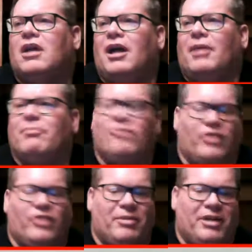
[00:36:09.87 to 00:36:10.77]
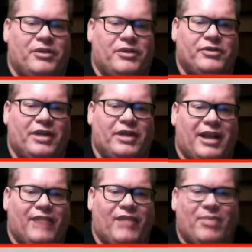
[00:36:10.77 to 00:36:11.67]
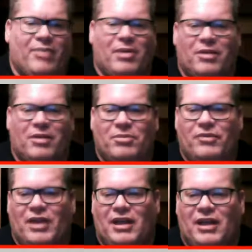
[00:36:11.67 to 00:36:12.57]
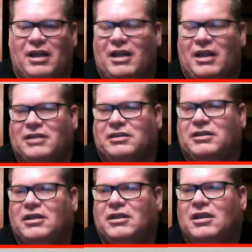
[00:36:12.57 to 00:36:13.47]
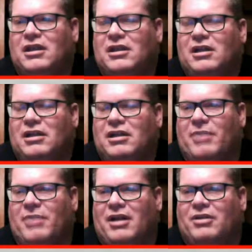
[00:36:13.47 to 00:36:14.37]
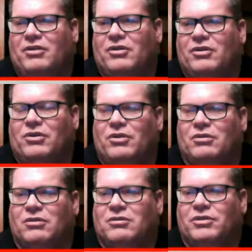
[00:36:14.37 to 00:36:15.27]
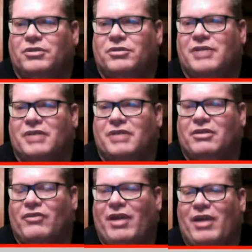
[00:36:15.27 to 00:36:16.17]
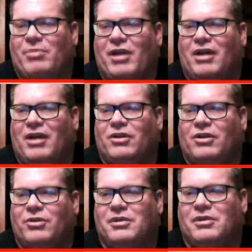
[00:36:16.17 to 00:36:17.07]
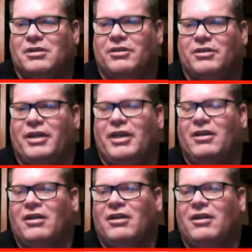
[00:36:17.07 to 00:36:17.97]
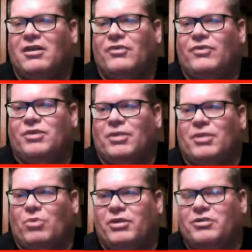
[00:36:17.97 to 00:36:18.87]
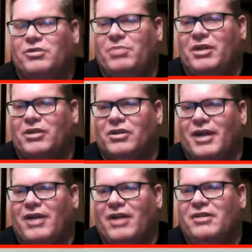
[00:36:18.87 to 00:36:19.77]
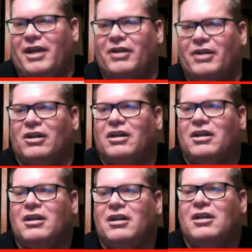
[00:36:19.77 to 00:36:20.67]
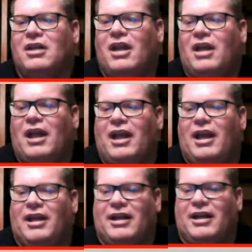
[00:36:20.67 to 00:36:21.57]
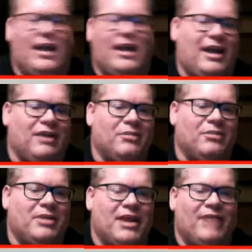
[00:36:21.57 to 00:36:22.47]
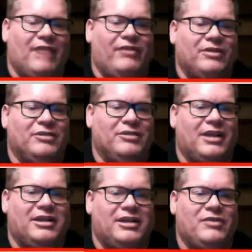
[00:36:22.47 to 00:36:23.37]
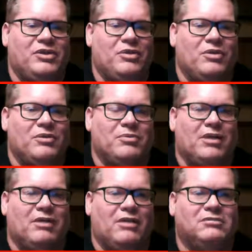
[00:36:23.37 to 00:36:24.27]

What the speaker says: For anybody who's seen that vampire movie, it's about a little girl who's actually a vampire who is looking for someone to be her caretaker. And it kind of had a little bit of that feel to that TV show as well.